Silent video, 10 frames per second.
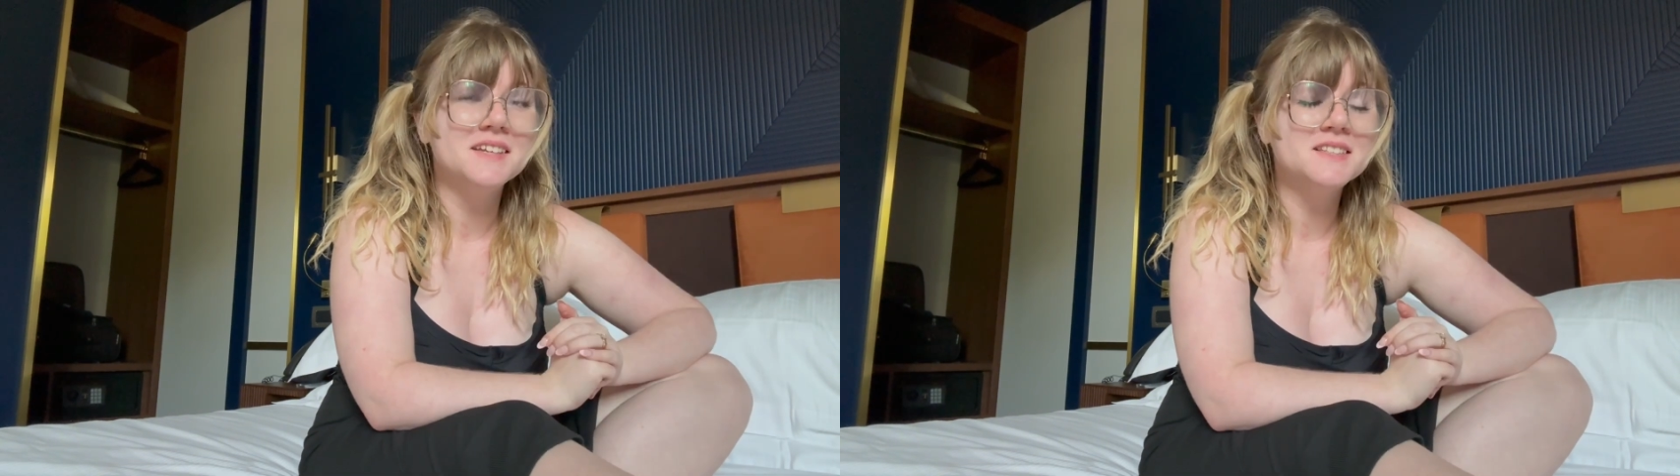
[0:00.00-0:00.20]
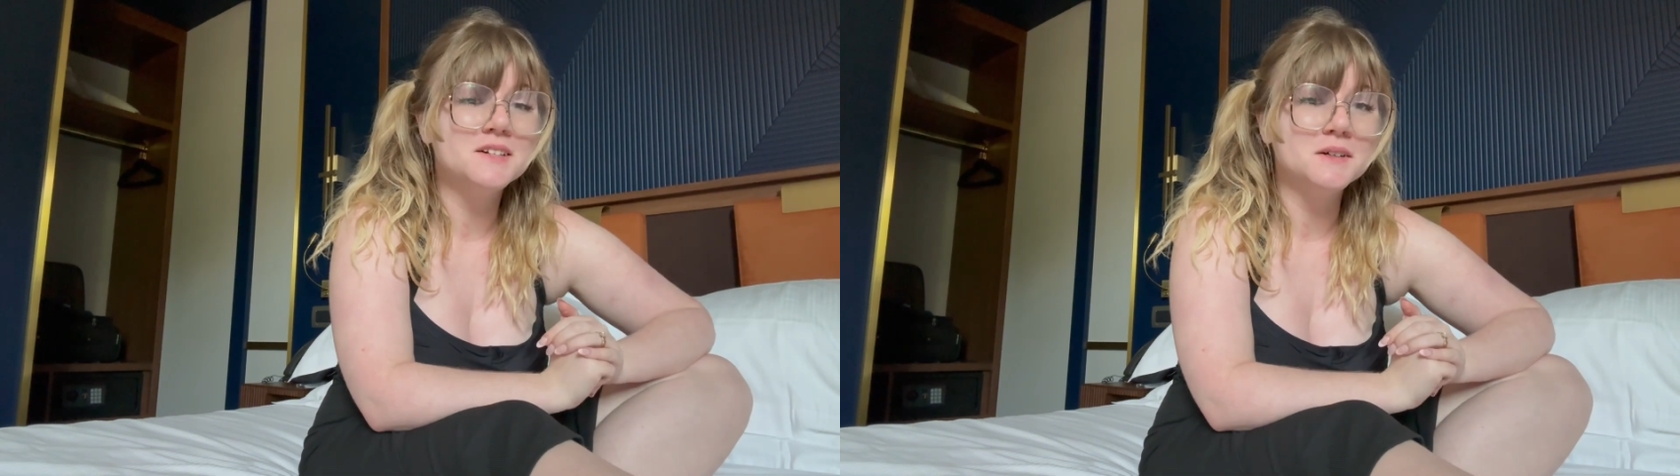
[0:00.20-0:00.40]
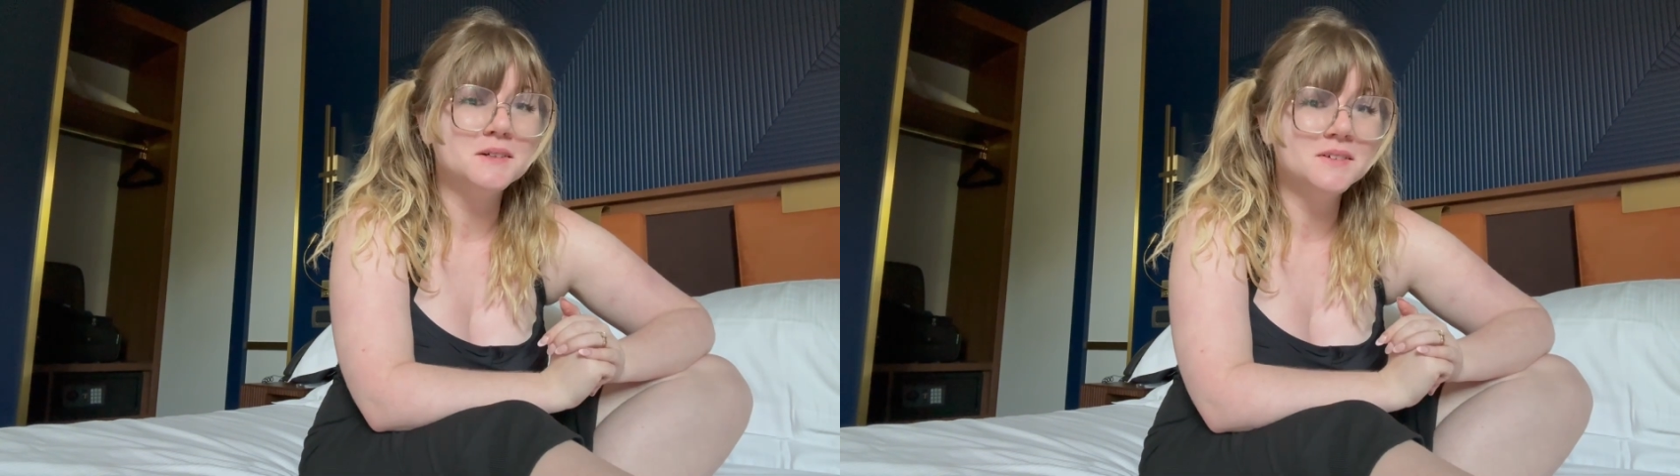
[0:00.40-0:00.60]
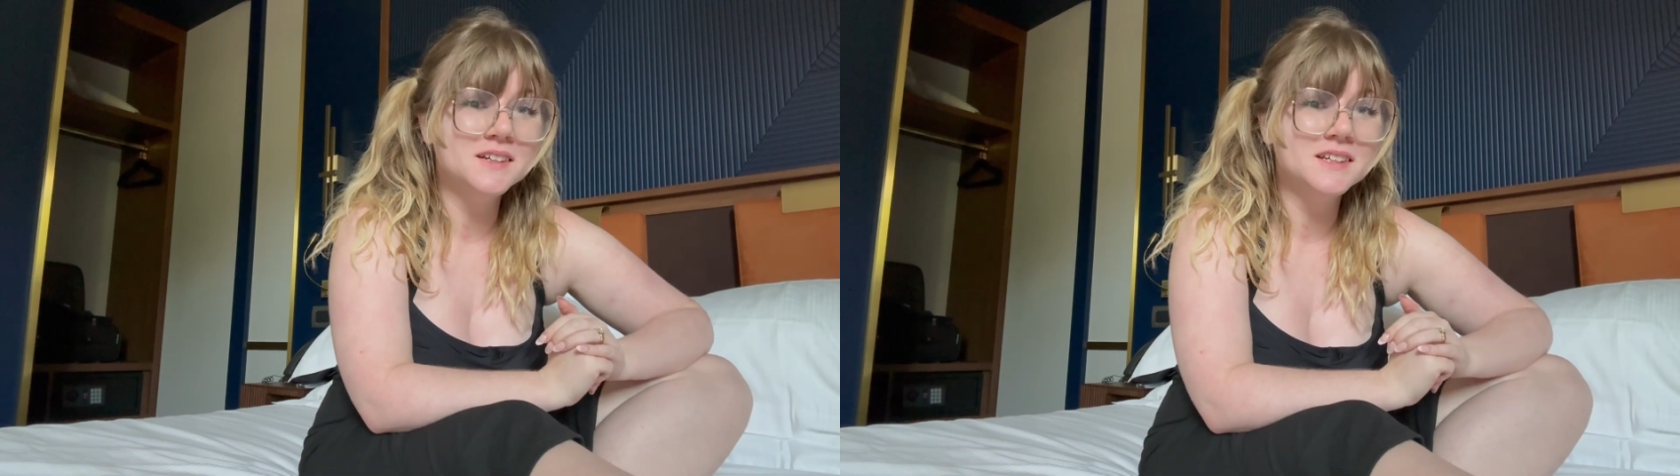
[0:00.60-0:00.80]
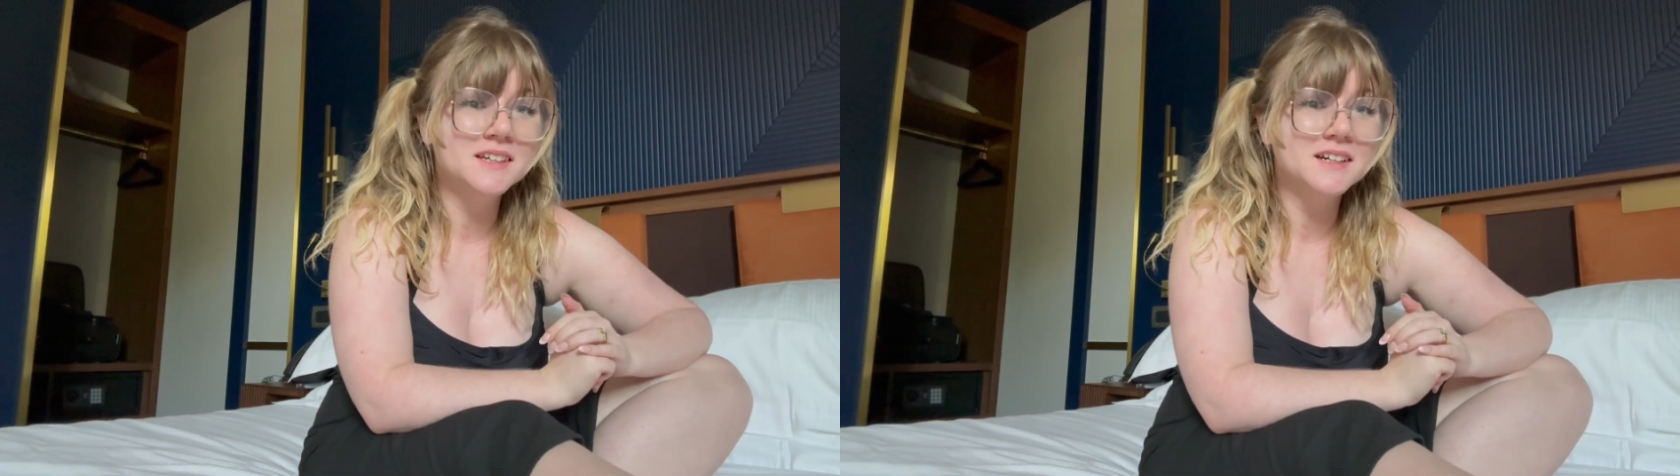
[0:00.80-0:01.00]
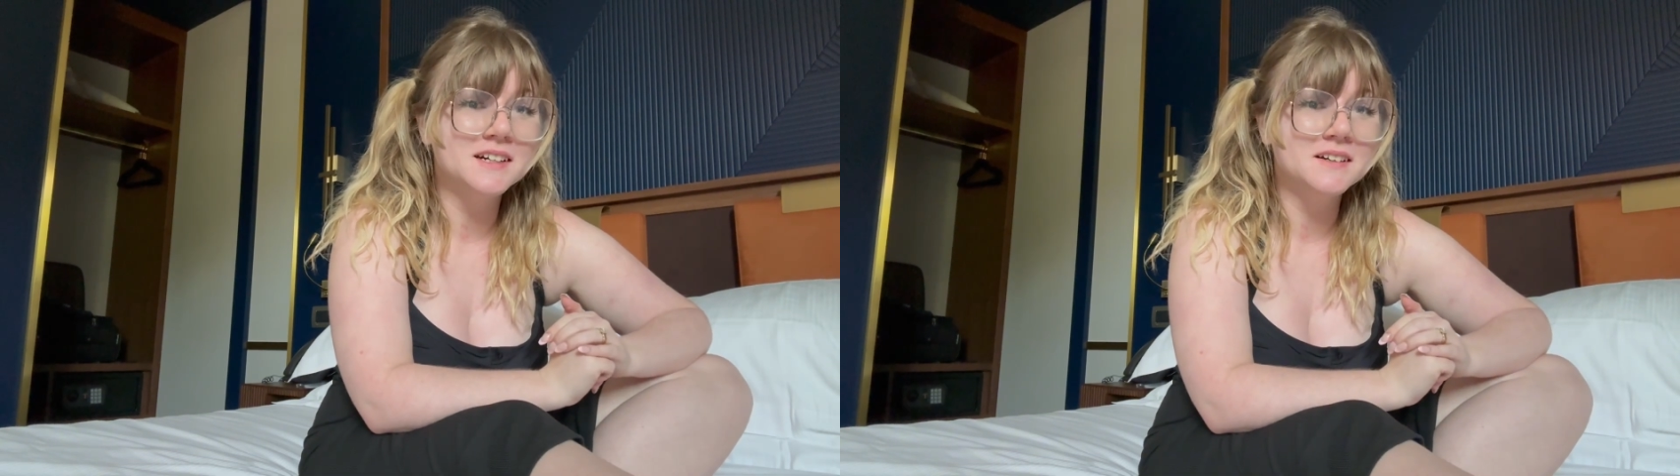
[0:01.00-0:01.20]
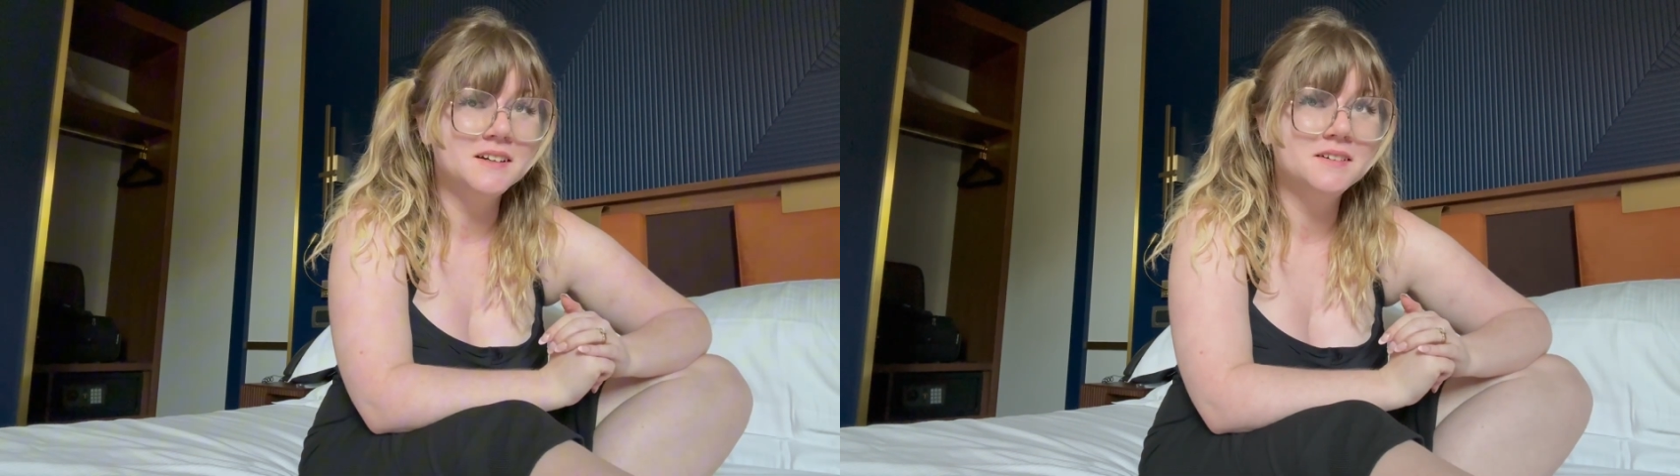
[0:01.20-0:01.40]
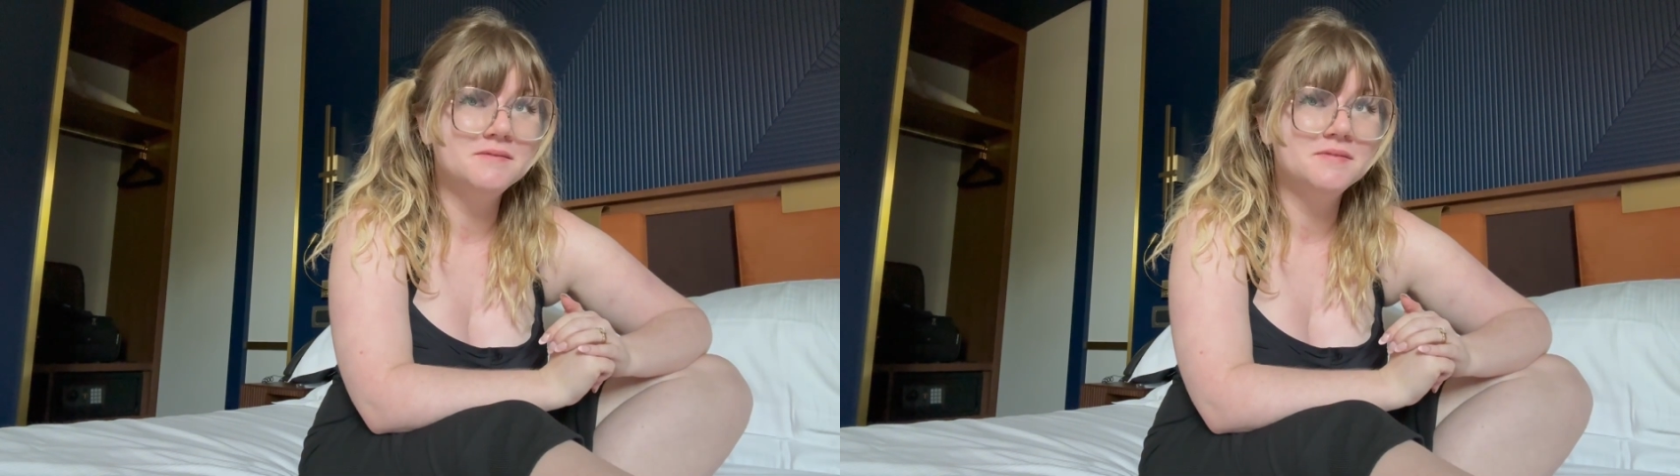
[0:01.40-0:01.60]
It's going really good.